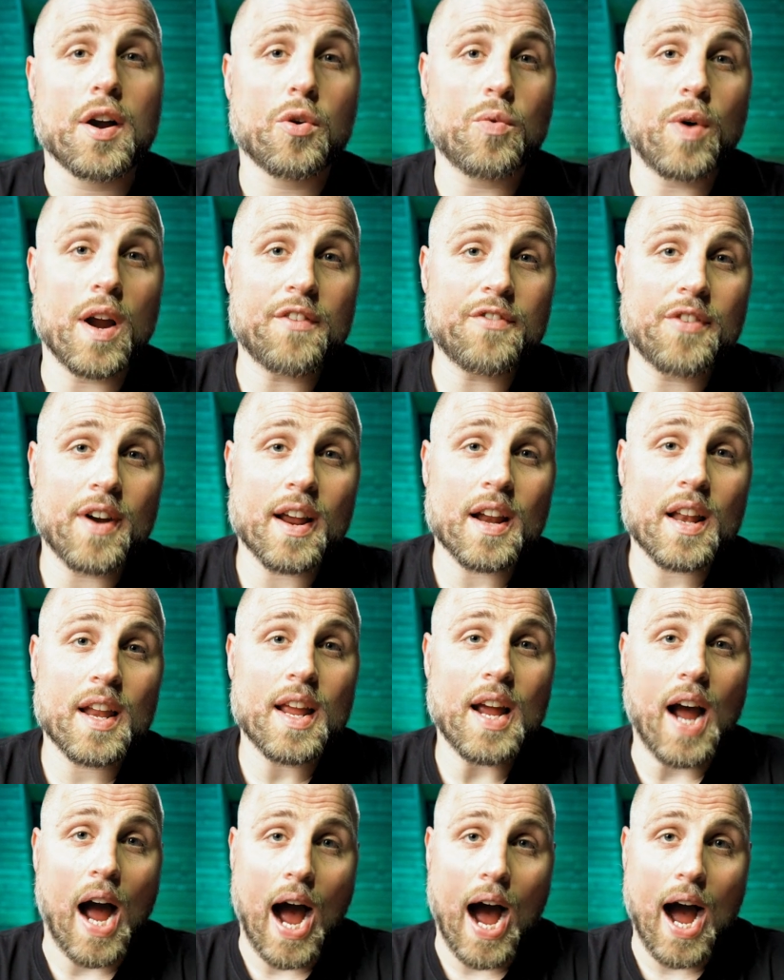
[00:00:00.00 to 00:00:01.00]
Quite
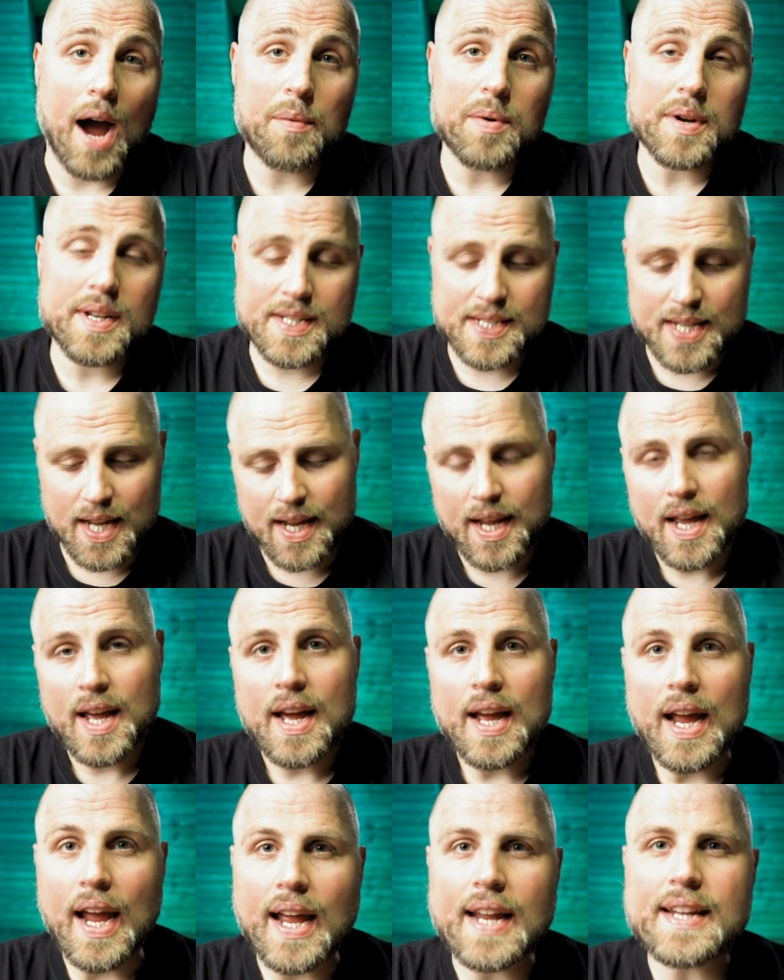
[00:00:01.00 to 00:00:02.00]
frankly, I would say
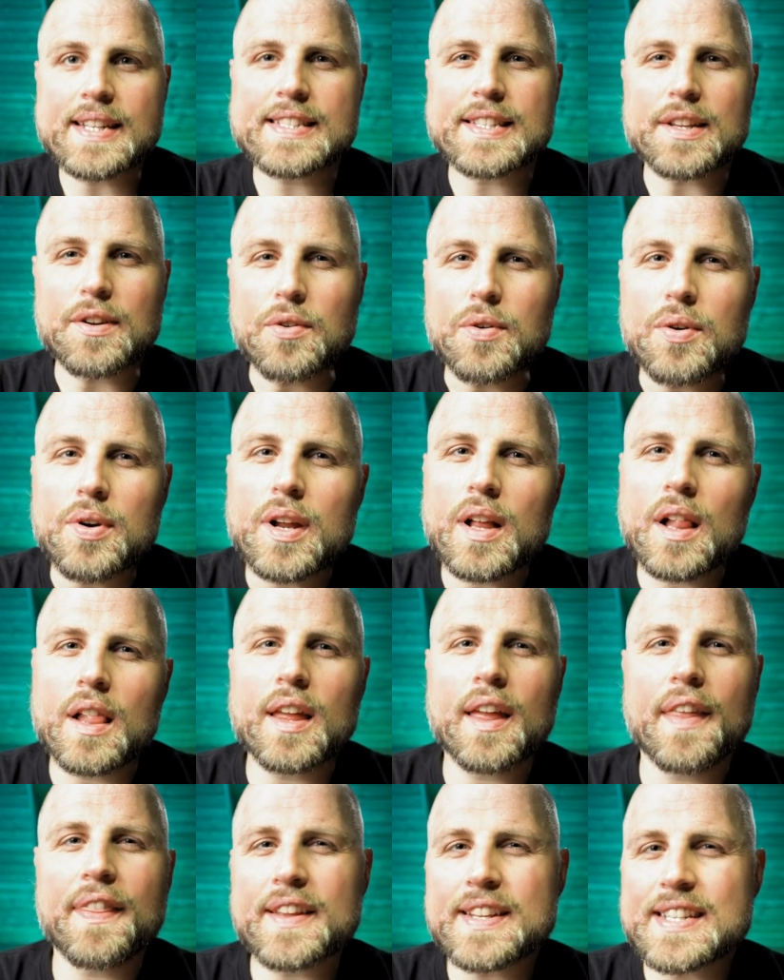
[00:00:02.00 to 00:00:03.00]
it's
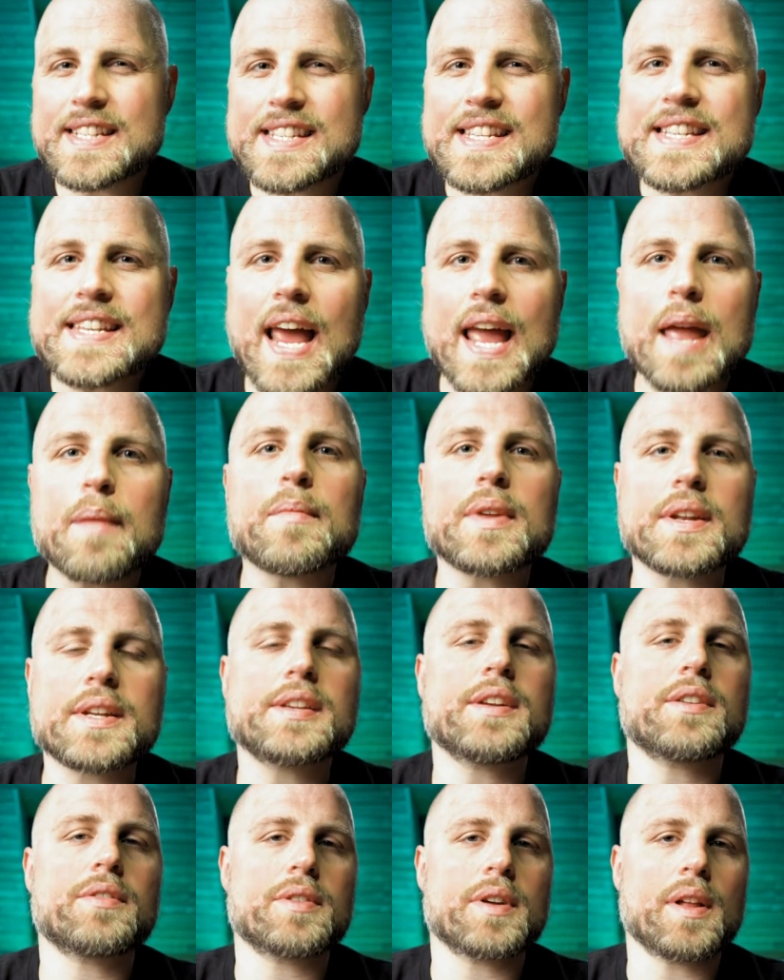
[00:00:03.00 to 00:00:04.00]
really the same
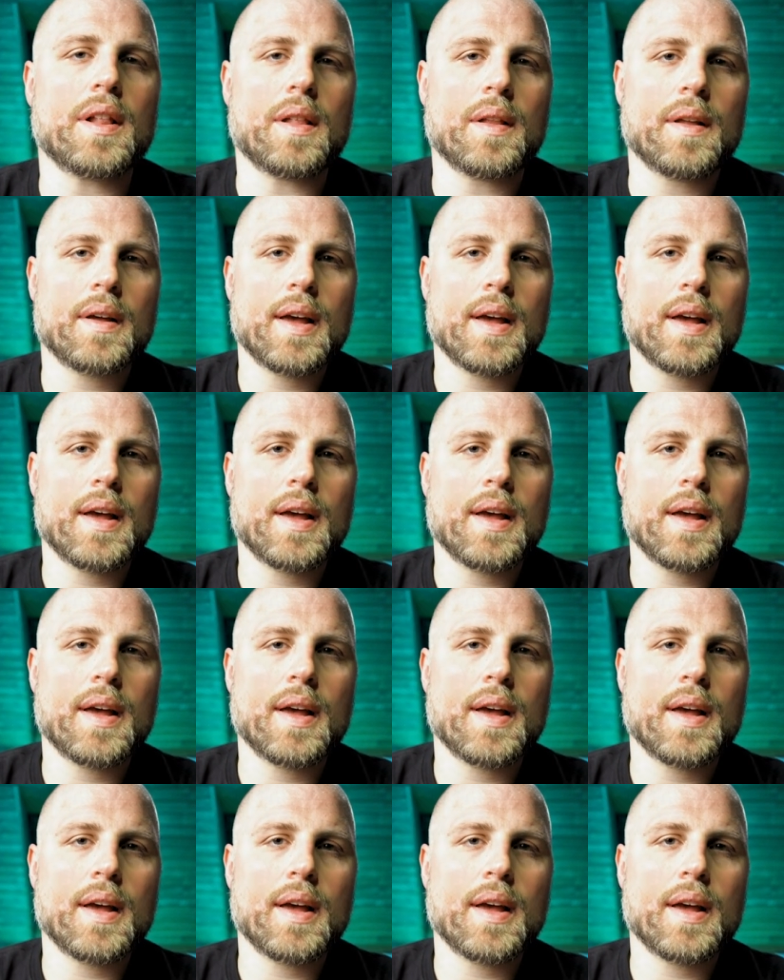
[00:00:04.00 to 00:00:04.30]
material.